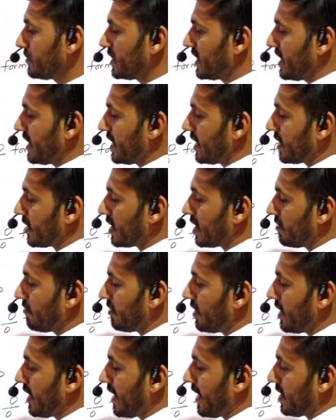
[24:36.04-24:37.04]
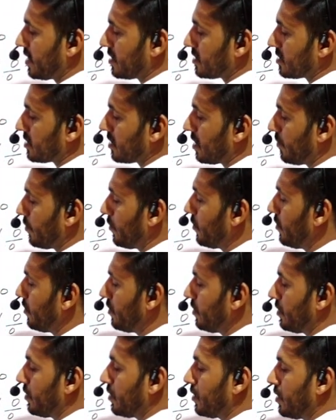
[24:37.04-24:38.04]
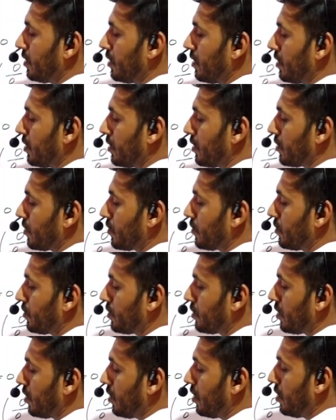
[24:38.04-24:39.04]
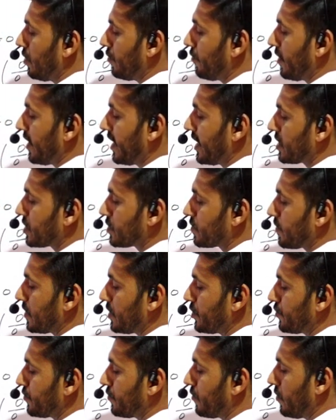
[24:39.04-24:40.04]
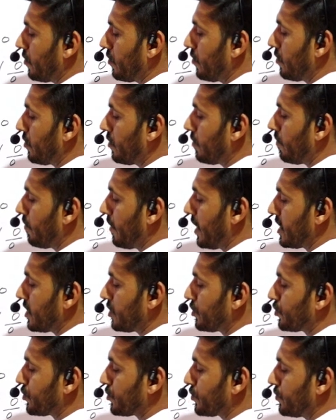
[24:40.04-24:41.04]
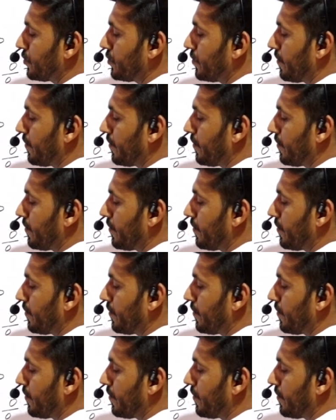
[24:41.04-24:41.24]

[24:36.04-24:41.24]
Here given x upon root of x plus 4 minus 2.